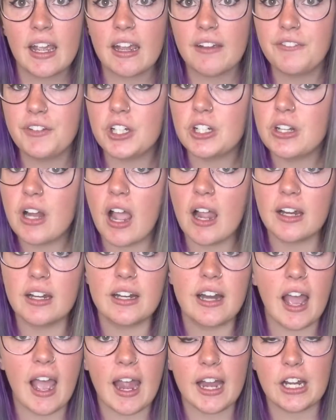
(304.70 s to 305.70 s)
if you're not
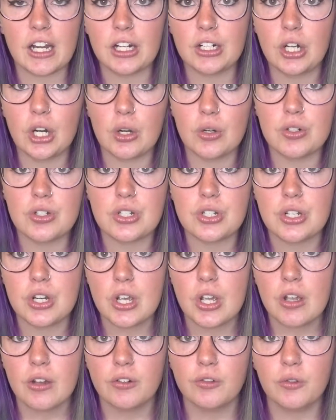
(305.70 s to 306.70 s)
going to hire a coach
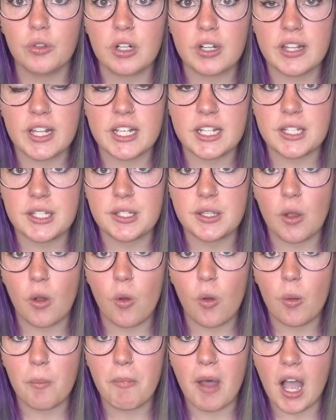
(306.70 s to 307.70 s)
for this
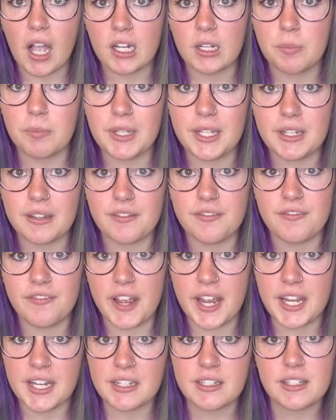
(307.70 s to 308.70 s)
whole mock meet
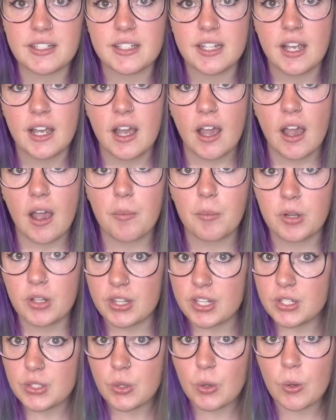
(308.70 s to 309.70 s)
phase, or
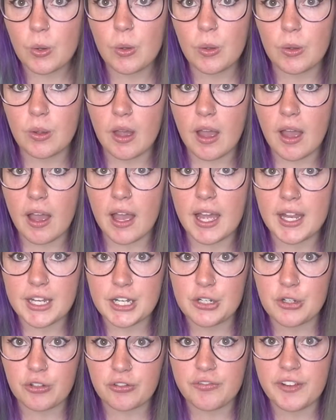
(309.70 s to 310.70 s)
this whole
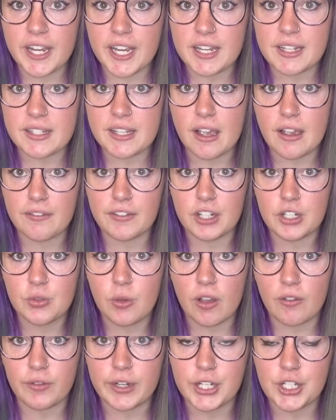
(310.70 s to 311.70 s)
initial phase of your
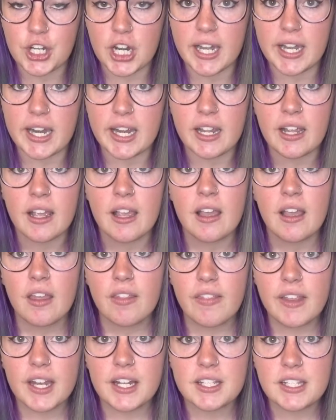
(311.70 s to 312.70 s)
12-week training,
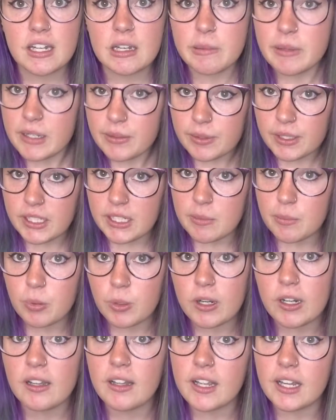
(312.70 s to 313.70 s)
then it's going to be really
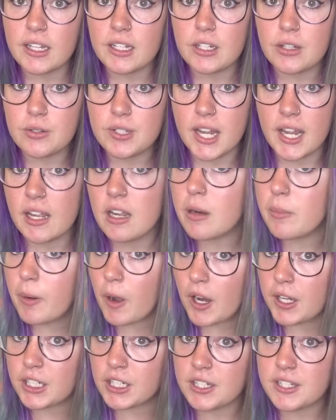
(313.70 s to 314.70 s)
important that you take it
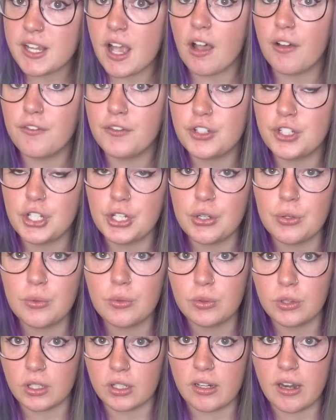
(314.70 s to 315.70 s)
upon yourself to
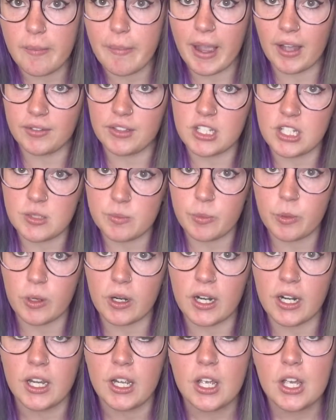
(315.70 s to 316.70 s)
learn about the
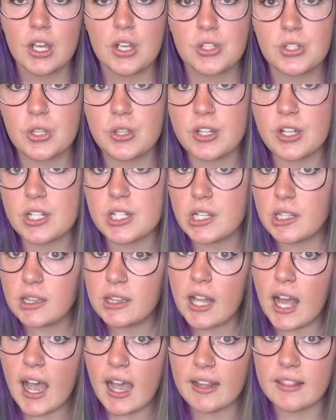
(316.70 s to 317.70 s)
sport. So there's a
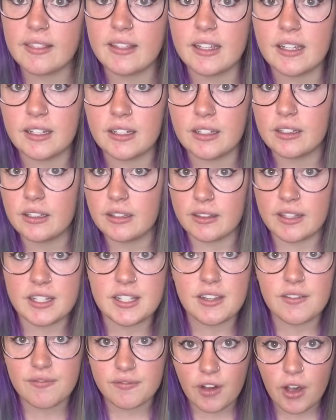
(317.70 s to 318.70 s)
lot
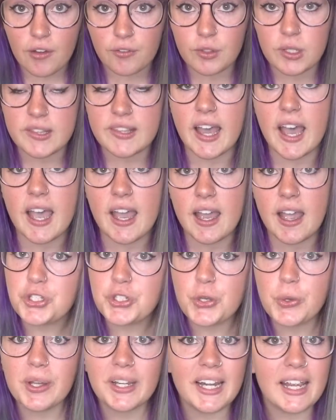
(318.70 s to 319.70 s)
that's involved with that.
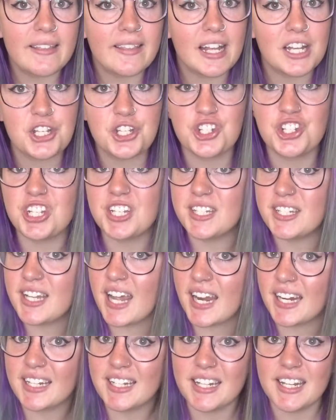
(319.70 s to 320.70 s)
So again, that's just
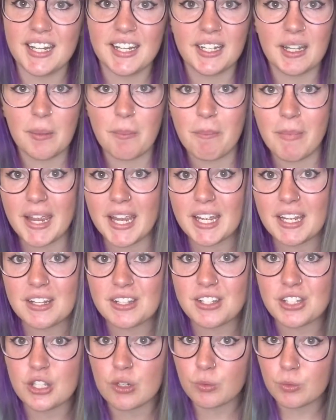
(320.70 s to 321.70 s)
technique,
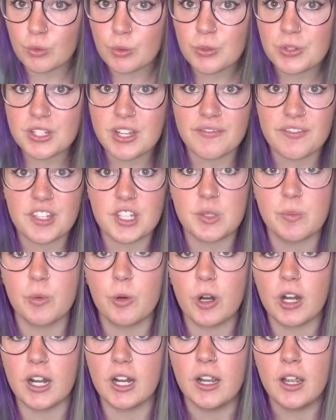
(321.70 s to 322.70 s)
commands, the rules of the
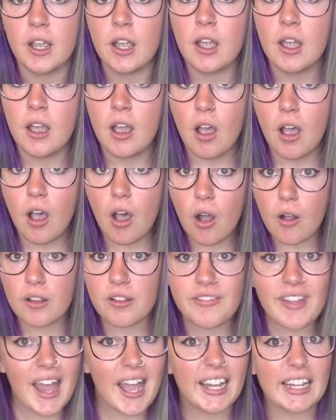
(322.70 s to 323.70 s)
sport,
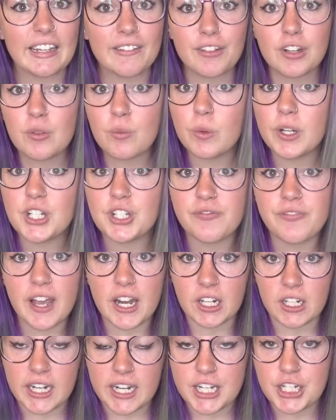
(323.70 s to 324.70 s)
all of that, even which
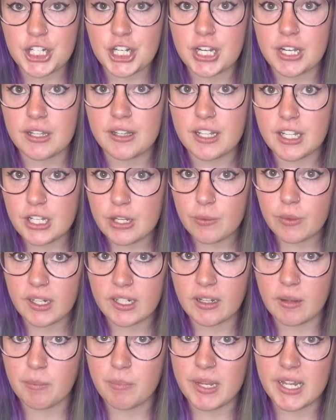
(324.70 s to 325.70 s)
federation that you want
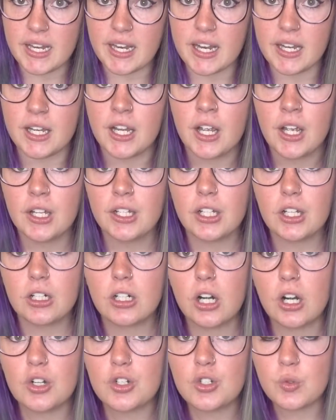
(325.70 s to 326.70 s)
to compete in. Your
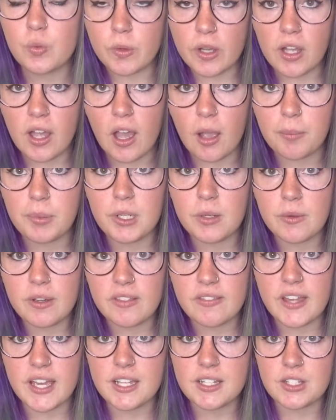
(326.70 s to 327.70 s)
coach will help you
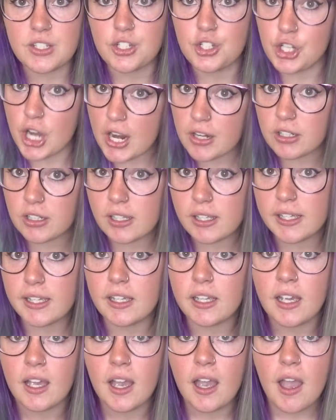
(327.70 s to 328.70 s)
with this generally,